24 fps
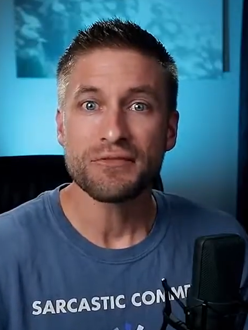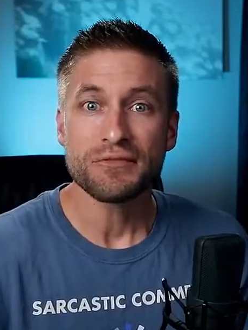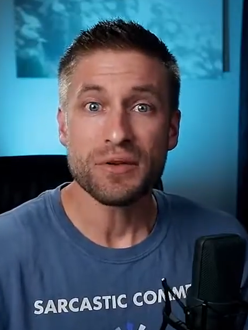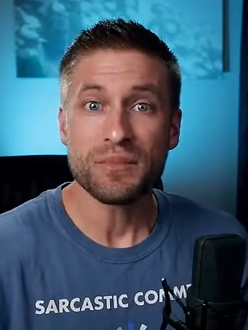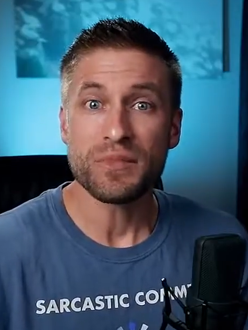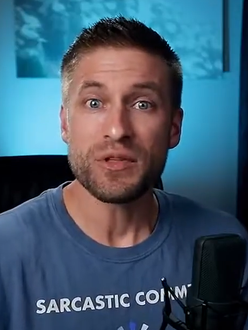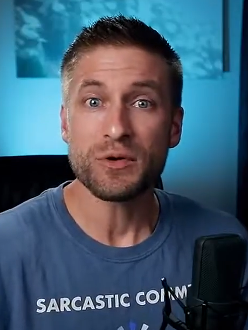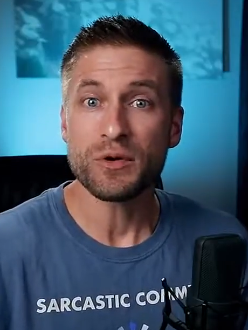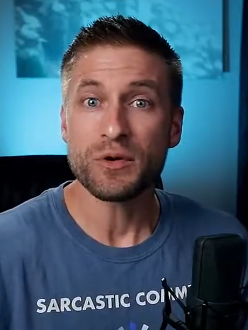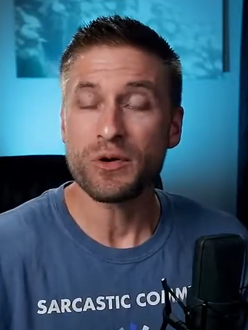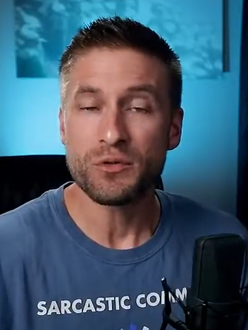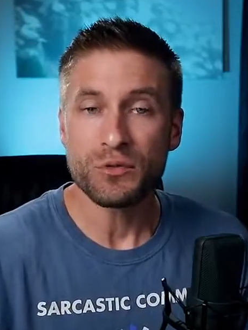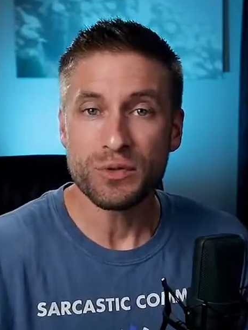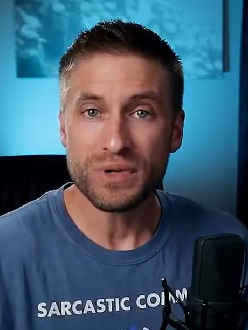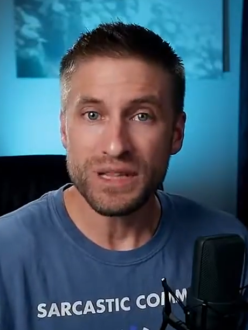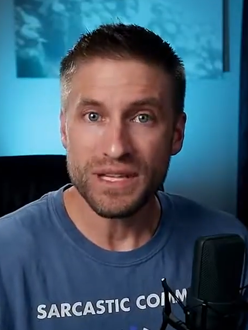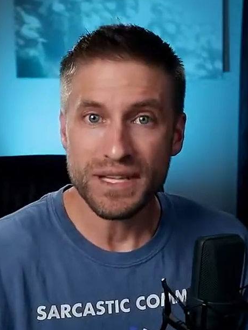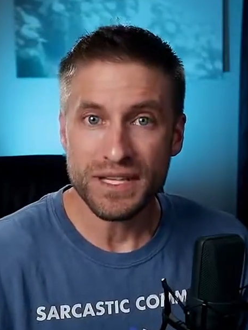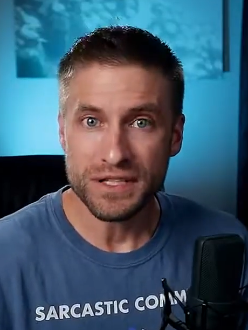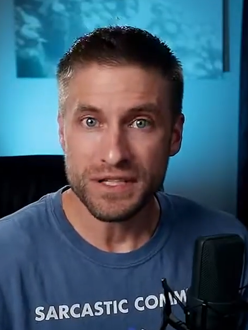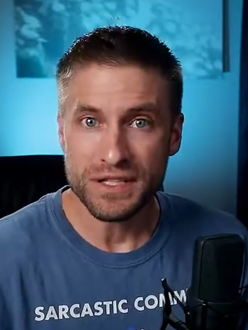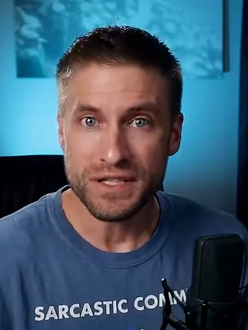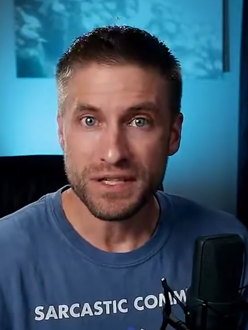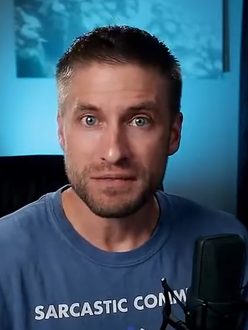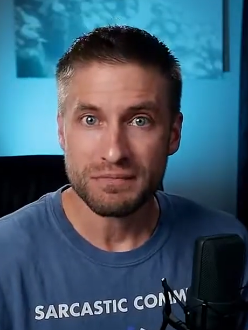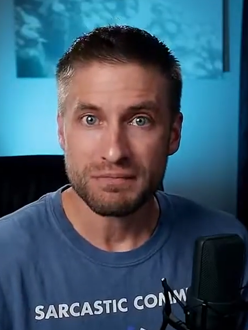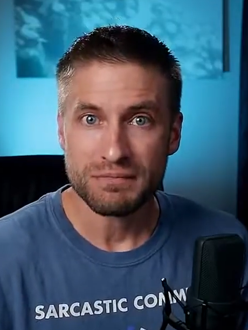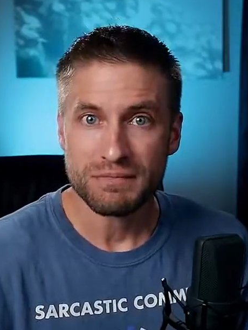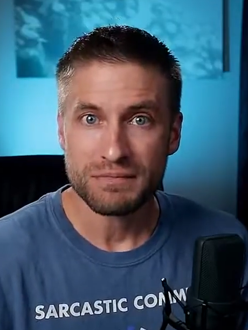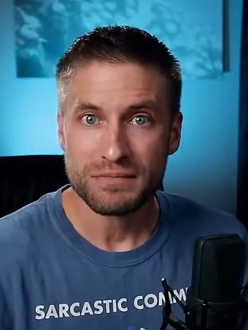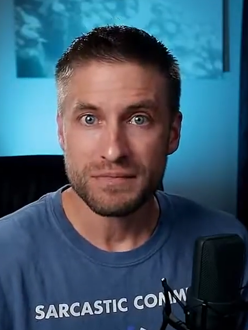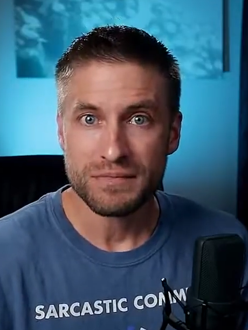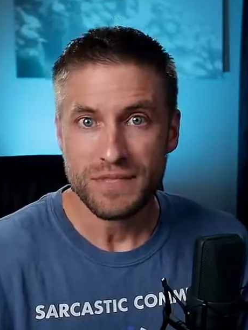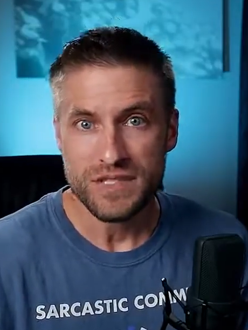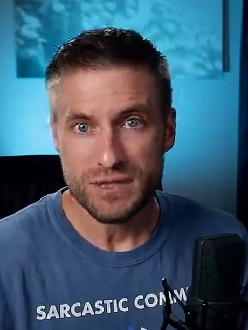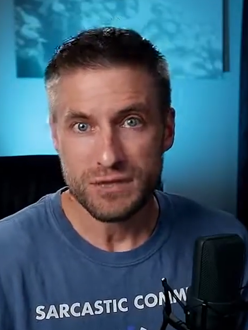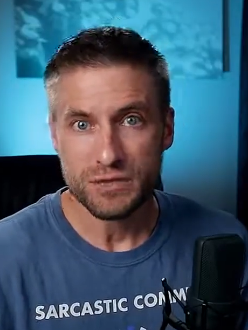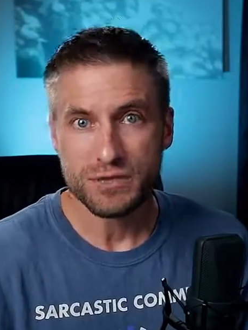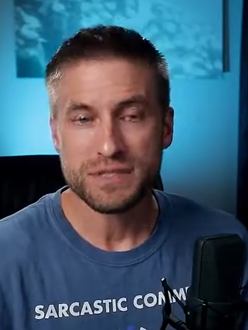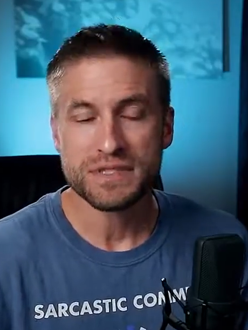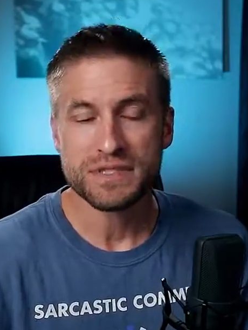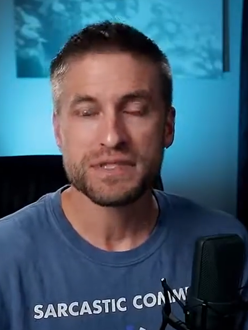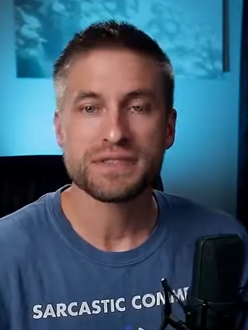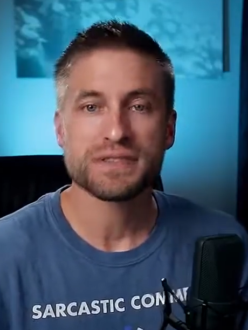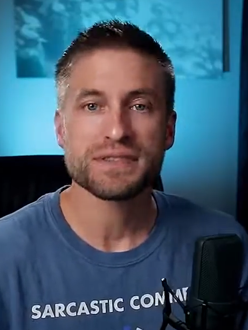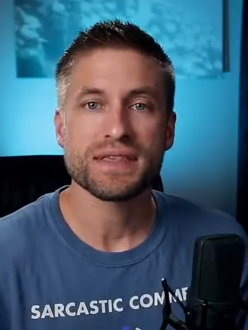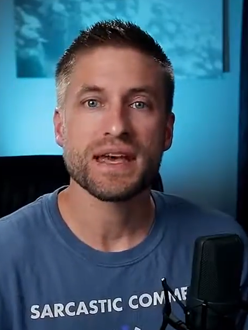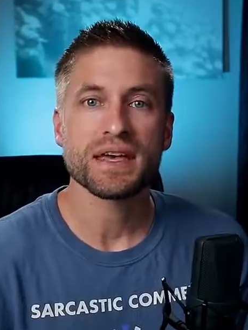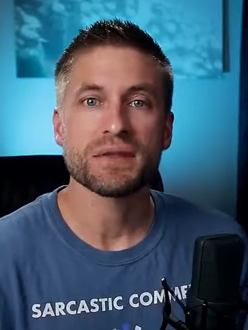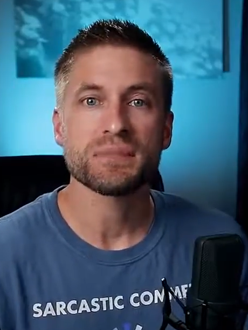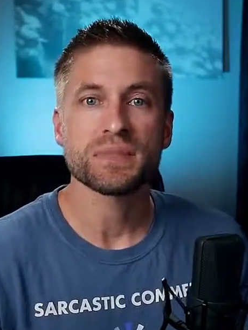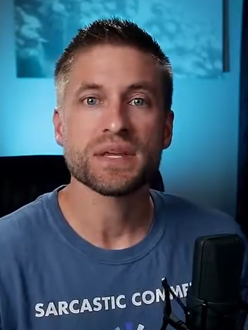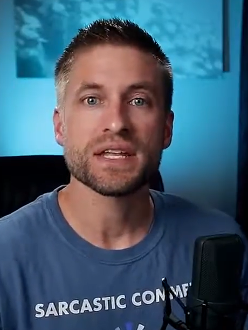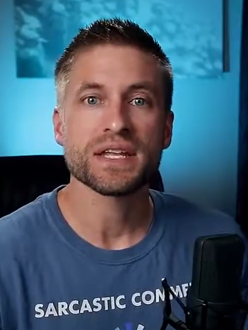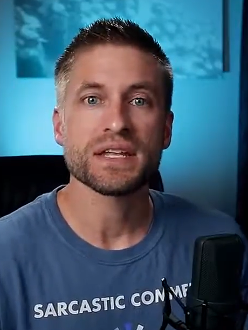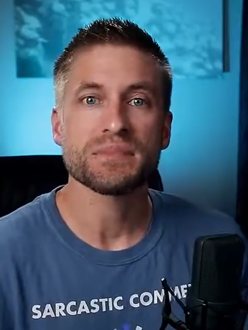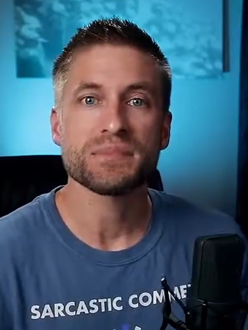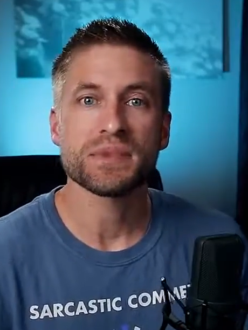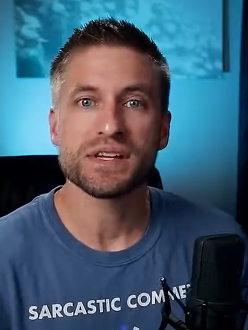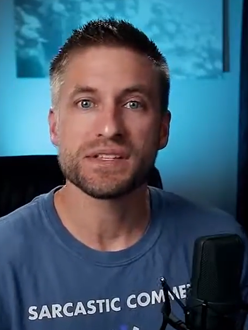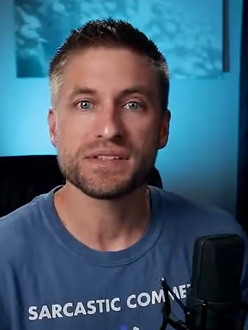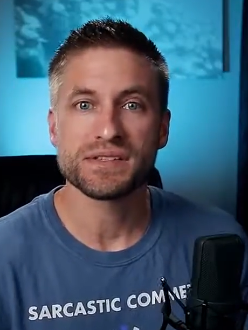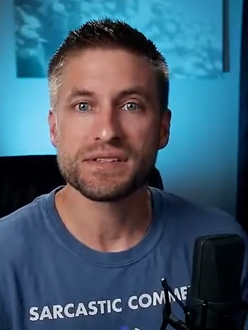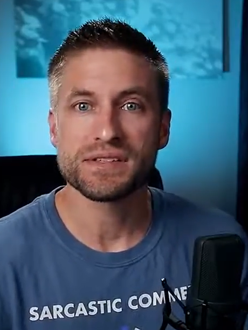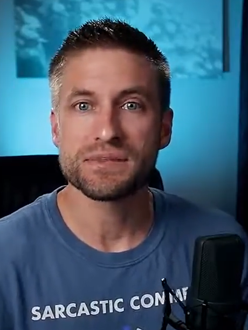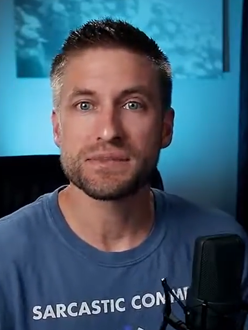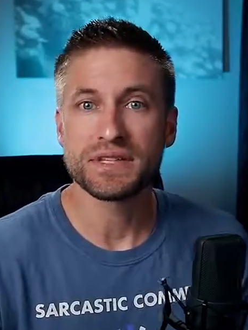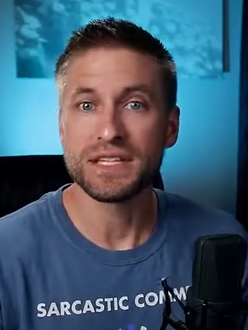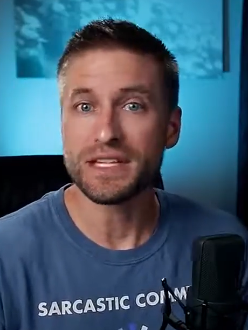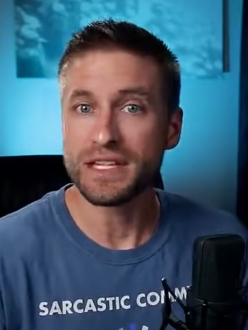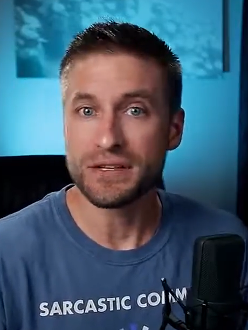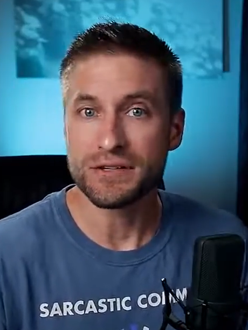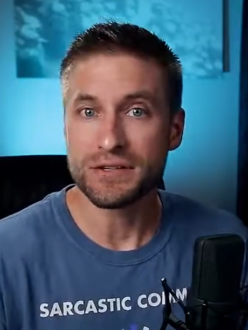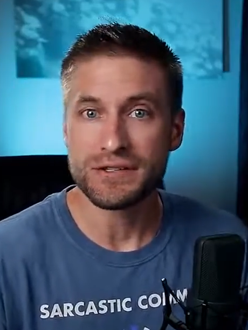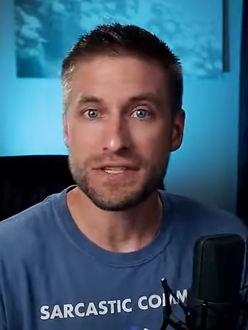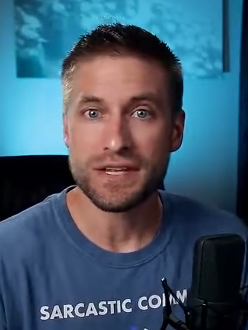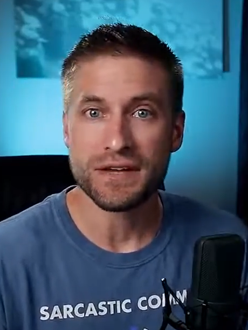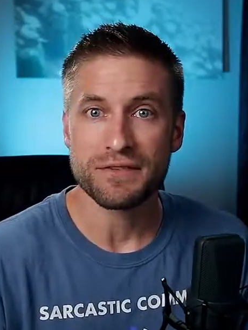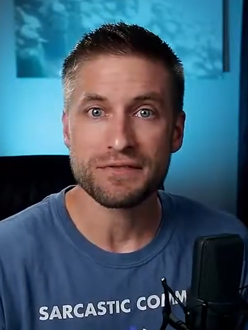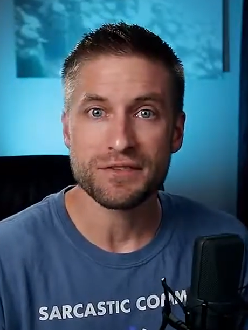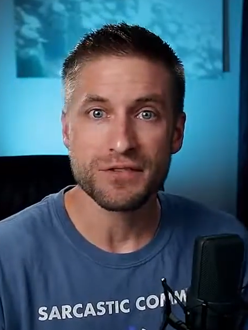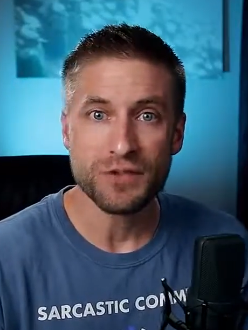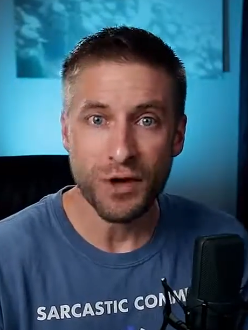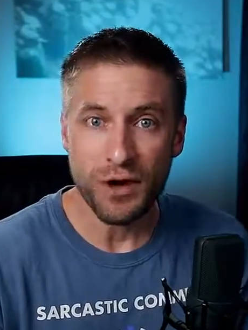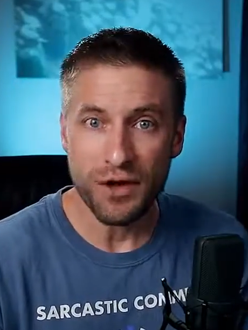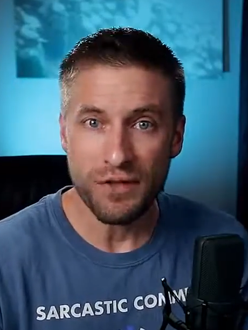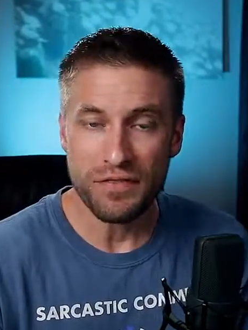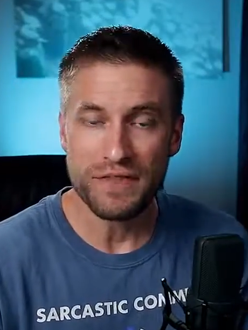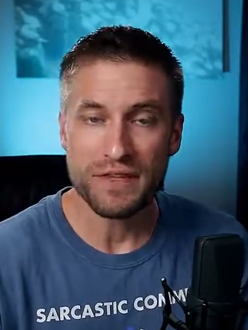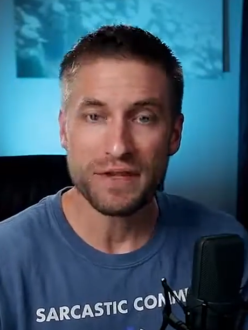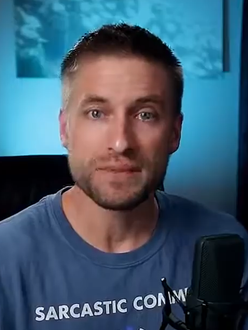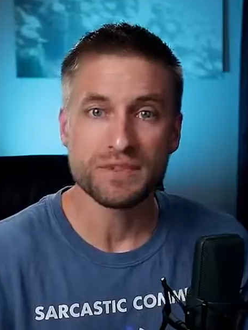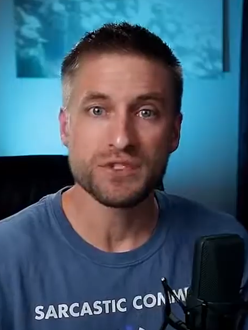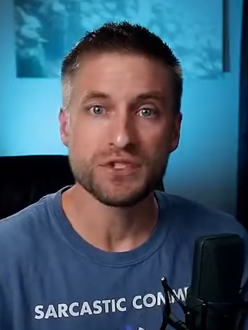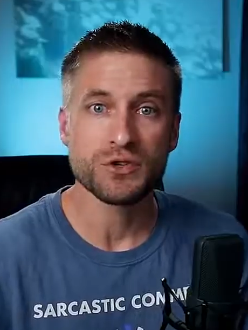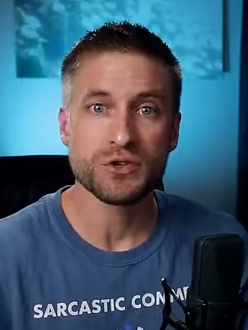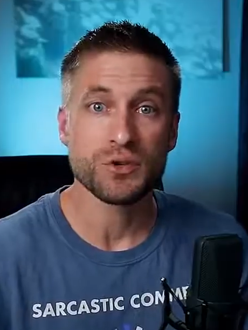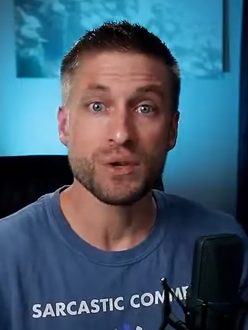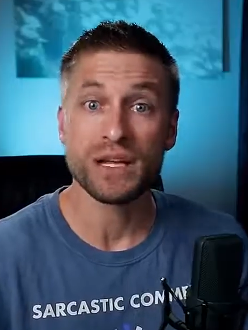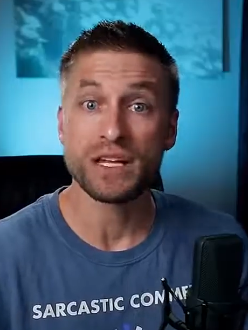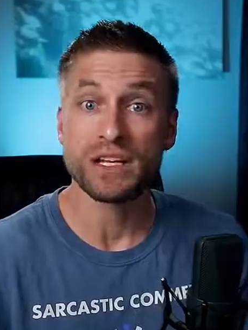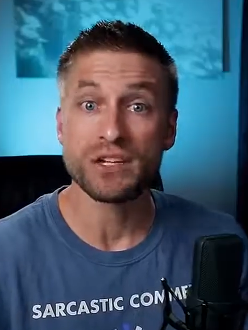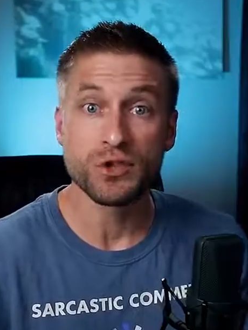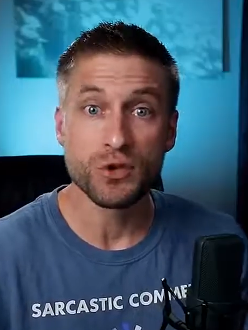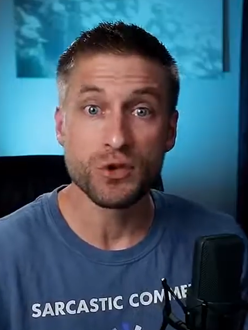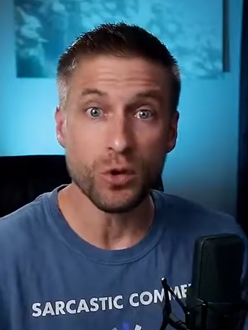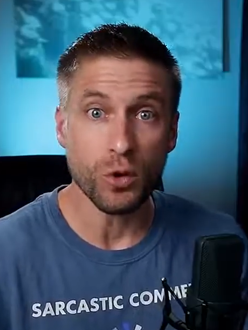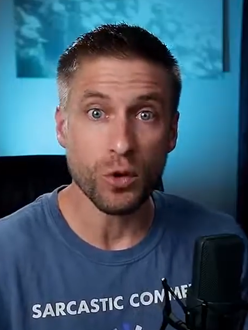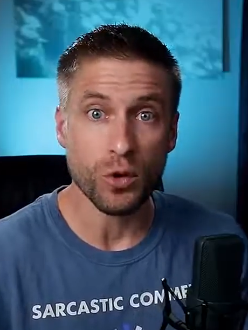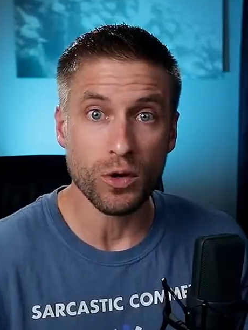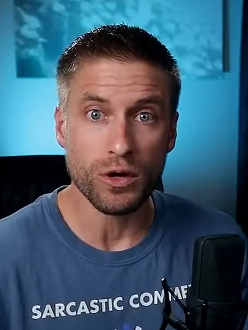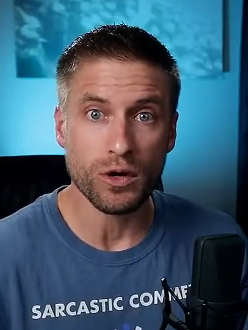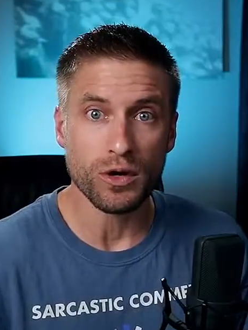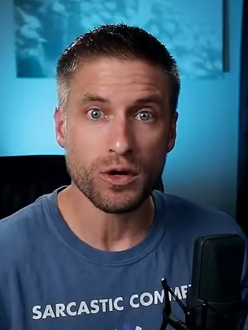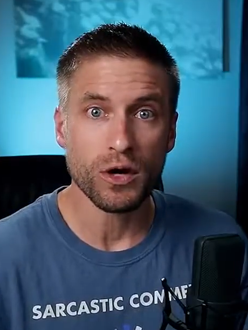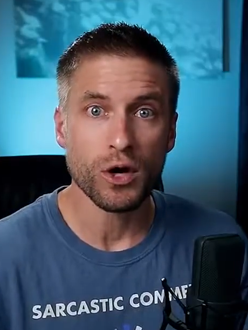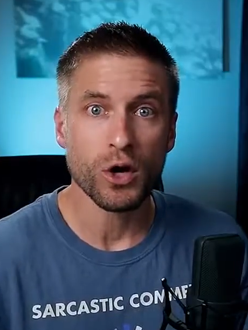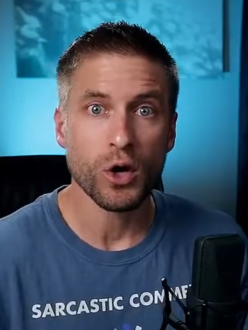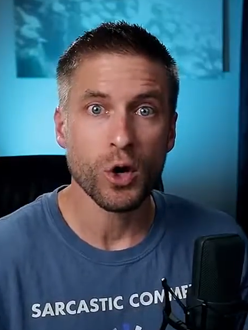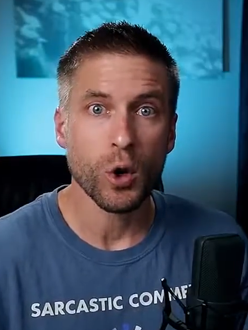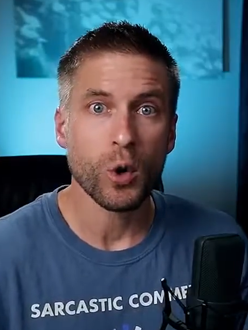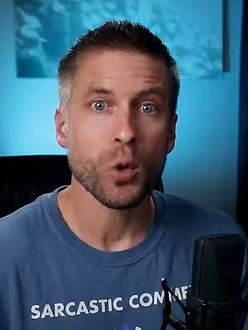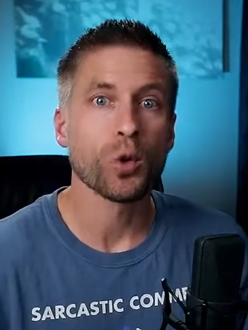from their own religion, sources that many Muslim leaders have taught them to ignore